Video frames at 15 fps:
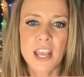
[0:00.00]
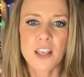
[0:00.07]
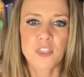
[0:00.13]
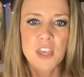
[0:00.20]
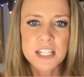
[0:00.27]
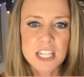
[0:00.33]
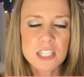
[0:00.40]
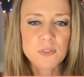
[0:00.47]

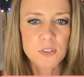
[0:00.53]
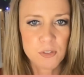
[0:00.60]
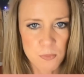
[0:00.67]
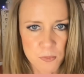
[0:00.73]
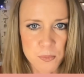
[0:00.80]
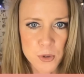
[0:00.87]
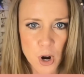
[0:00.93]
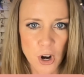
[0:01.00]
This is
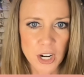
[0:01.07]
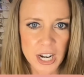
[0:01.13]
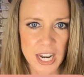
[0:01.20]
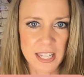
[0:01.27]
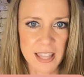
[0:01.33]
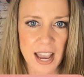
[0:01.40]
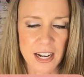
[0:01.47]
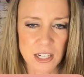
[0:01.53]
targeting
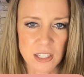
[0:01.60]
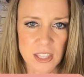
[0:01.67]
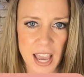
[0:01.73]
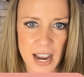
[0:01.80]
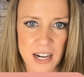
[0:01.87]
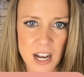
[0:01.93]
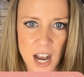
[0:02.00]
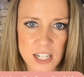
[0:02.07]

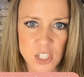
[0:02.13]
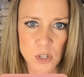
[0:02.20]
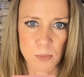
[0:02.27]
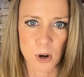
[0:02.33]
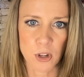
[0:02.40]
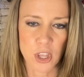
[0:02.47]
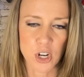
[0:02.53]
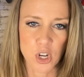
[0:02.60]
that
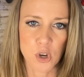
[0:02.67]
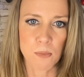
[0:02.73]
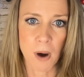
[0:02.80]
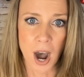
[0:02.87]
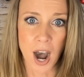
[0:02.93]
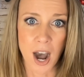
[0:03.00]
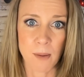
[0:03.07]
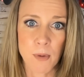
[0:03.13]
customer, the new
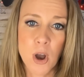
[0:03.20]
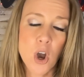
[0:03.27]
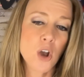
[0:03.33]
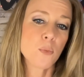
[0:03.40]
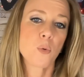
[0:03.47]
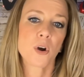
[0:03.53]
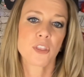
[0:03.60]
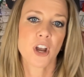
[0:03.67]
mom,
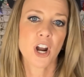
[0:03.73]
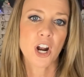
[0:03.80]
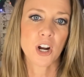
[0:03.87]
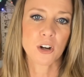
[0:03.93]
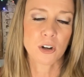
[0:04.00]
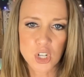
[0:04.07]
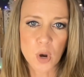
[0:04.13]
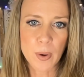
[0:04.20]
where
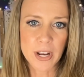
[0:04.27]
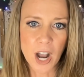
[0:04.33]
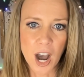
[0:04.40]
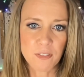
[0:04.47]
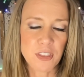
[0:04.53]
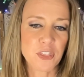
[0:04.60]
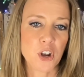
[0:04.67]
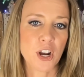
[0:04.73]
they're showing off
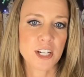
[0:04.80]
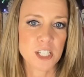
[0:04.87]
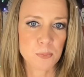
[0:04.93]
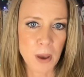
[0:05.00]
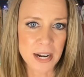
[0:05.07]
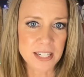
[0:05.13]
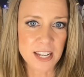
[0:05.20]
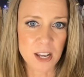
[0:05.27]
that they're
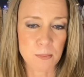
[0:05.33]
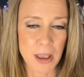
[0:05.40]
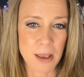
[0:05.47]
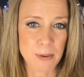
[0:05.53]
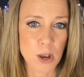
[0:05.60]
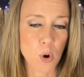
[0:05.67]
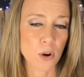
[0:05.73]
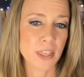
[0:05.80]
expecting a
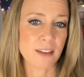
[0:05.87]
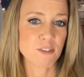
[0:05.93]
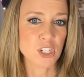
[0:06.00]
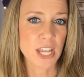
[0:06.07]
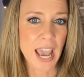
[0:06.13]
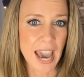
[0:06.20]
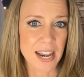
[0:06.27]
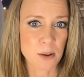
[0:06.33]
baby or they've just
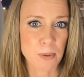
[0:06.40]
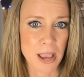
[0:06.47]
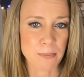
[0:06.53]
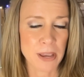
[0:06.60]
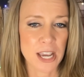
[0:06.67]
had a baby.